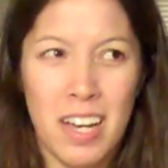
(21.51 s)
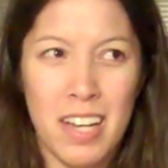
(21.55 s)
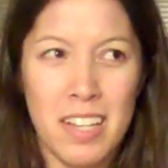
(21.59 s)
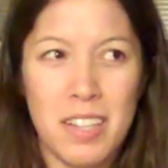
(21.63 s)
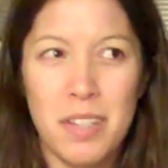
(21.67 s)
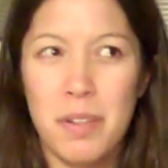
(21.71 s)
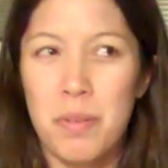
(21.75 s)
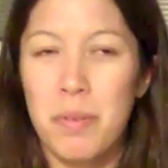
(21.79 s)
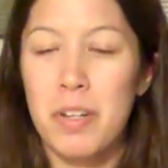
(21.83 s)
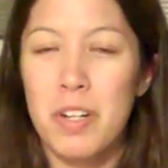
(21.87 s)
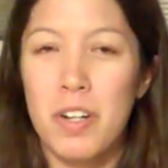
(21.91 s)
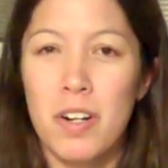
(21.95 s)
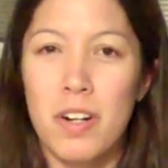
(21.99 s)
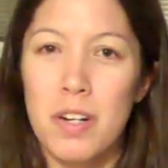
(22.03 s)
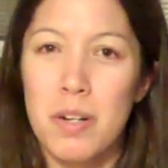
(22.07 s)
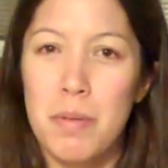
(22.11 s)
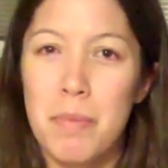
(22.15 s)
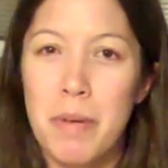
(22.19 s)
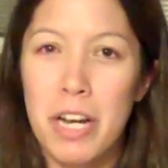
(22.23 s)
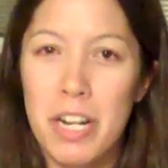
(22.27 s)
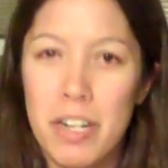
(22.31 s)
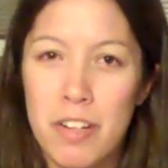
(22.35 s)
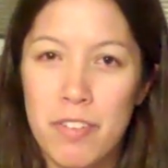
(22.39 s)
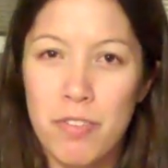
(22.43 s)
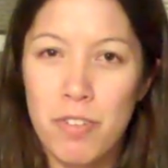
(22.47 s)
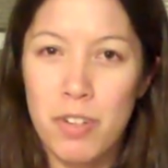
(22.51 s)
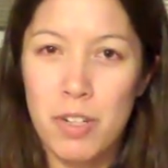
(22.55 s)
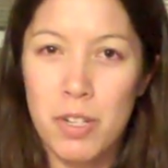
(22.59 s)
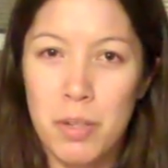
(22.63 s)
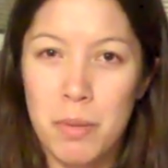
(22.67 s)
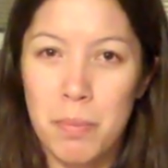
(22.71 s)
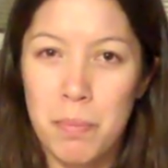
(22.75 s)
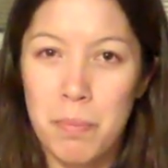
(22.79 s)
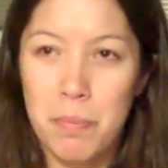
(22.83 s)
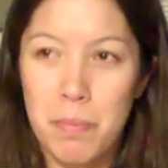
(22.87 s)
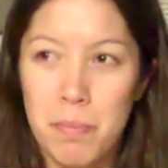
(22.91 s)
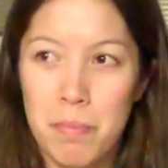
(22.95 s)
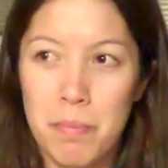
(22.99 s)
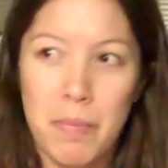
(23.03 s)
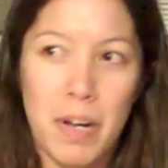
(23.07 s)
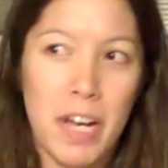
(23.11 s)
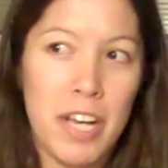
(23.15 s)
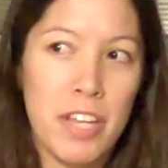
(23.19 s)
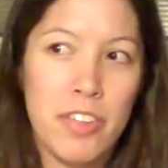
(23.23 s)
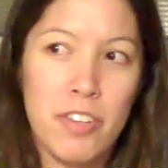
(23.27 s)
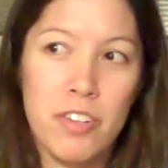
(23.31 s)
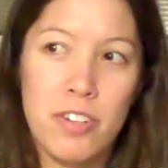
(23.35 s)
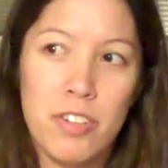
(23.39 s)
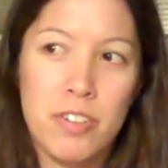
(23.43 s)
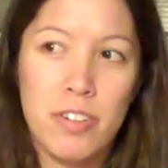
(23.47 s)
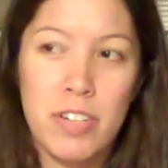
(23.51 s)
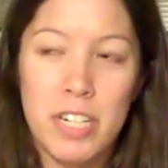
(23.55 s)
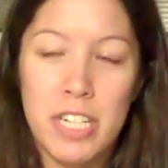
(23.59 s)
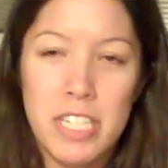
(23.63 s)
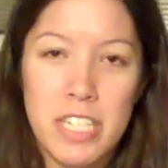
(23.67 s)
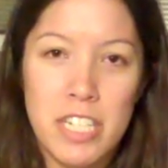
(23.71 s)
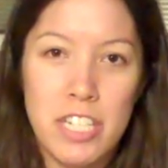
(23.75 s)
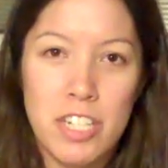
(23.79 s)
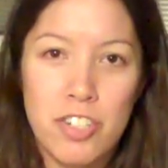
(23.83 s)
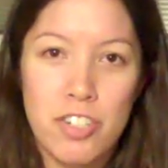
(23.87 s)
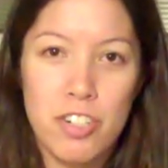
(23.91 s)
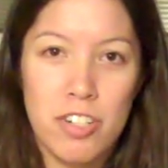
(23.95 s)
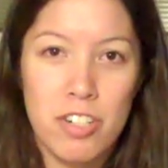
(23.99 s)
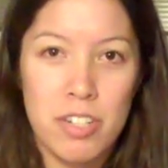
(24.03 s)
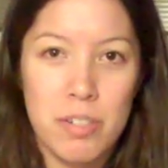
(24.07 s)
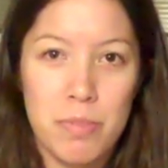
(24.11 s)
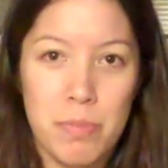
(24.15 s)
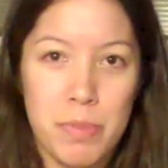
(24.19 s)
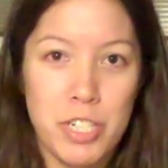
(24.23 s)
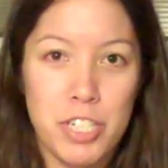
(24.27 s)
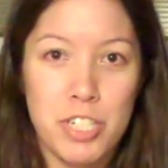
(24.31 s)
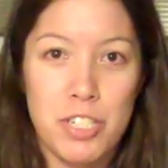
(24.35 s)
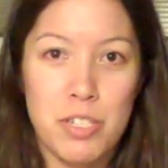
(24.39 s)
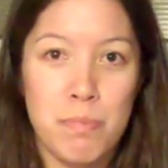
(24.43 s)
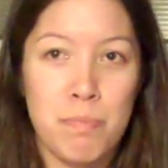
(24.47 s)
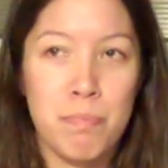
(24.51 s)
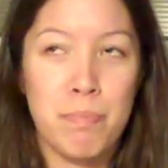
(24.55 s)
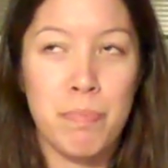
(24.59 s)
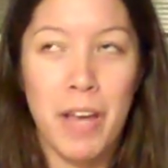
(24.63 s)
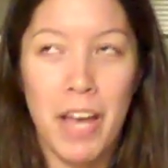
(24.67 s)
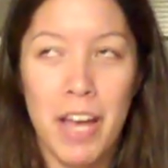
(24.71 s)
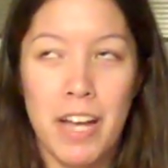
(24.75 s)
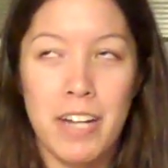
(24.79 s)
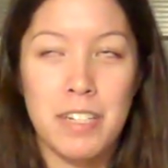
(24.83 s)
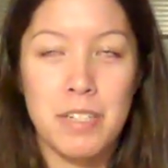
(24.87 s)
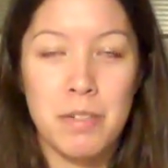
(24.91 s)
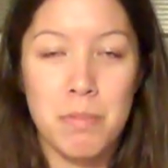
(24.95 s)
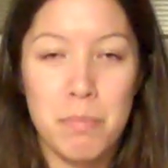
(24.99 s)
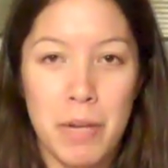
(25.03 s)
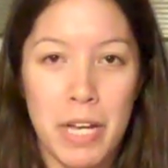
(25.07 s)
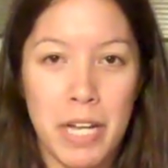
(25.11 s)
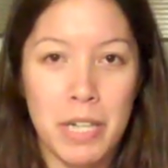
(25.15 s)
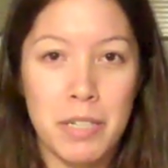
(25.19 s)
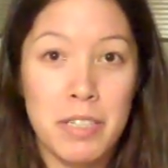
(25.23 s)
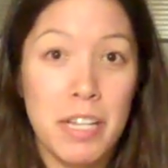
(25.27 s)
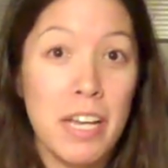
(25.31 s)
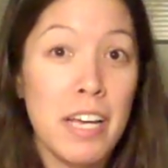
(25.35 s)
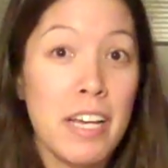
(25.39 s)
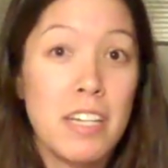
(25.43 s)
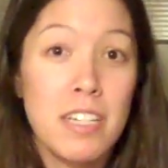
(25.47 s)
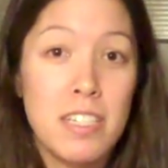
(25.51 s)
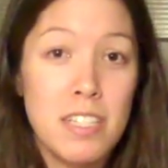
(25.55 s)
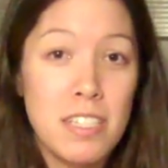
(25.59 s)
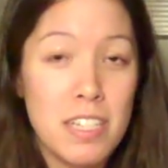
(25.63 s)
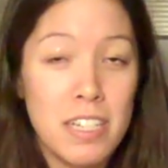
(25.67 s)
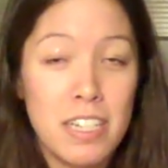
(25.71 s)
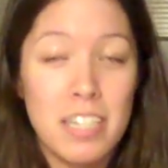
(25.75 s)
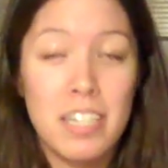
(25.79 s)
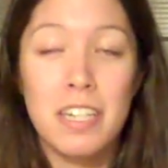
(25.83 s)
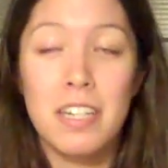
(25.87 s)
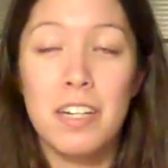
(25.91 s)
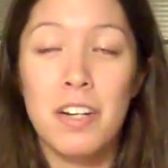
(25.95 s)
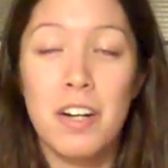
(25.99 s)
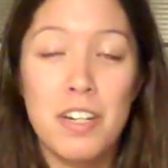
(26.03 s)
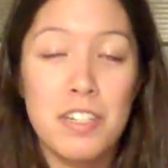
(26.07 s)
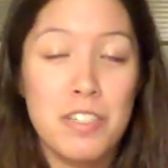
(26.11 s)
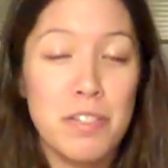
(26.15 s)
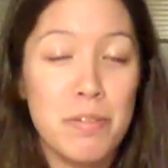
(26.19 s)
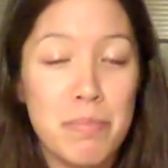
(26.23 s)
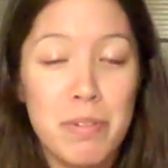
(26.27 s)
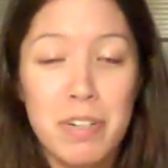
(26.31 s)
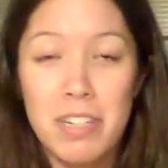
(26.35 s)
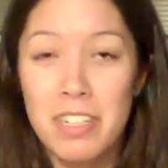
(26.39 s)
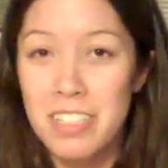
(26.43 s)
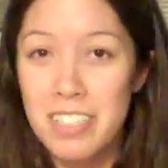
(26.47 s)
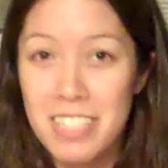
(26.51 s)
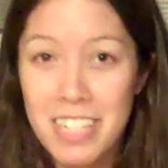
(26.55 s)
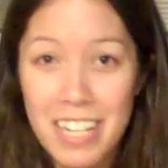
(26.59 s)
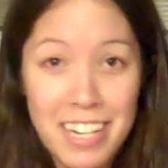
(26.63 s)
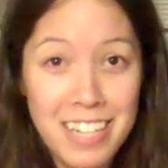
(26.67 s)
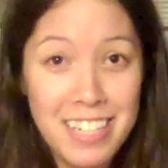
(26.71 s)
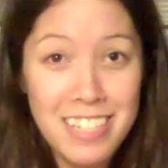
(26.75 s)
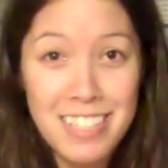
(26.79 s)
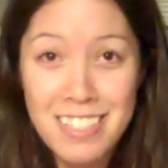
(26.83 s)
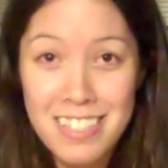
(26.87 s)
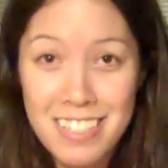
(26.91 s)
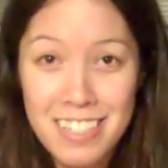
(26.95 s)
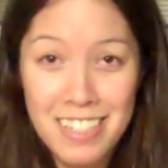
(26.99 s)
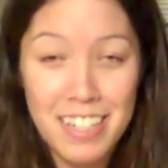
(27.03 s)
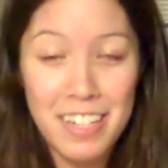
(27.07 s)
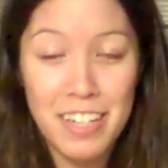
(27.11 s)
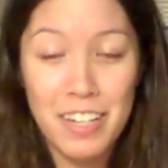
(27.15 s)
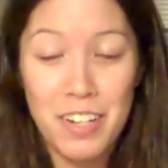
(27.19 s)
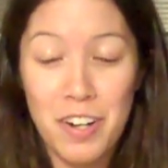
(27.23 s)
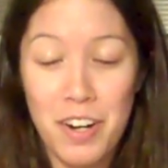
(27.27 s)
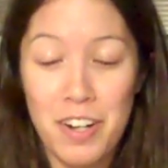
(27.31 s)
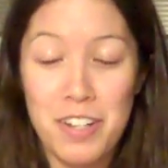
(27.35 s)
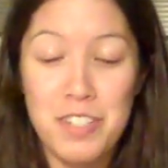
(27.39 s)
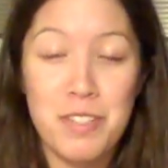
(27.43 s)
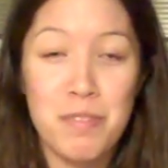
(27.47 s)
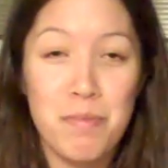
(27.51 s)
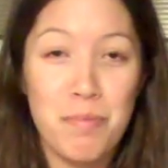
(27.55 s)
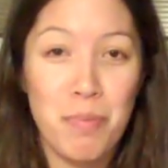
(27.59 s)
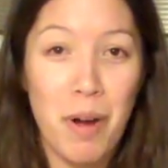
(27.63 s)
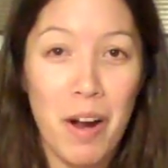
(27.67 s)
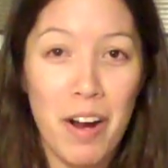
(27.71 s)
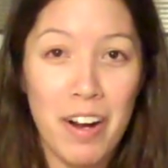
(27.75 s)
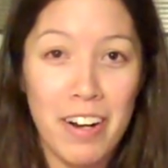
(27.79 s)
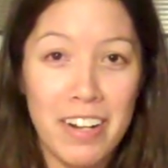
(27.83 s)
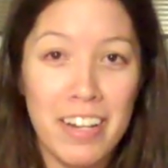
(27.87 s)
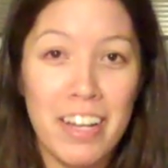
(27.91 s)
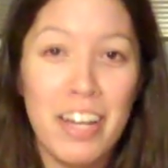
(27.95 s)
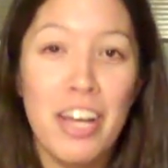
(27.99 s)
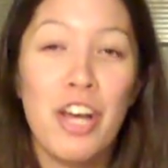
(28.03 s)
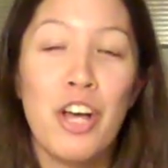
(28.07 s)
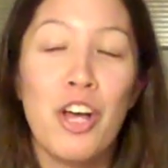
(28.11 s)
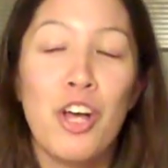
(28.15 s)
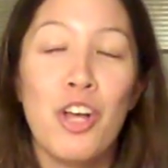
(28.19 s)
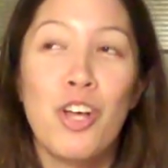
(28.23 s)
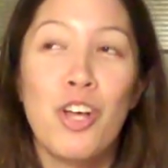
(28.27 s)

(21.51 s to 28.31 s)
I think we'd heard about it from my 3rd grade teacher, and we just begged and begged, take us to Kit Carson Park, take us to Kit Carson Park.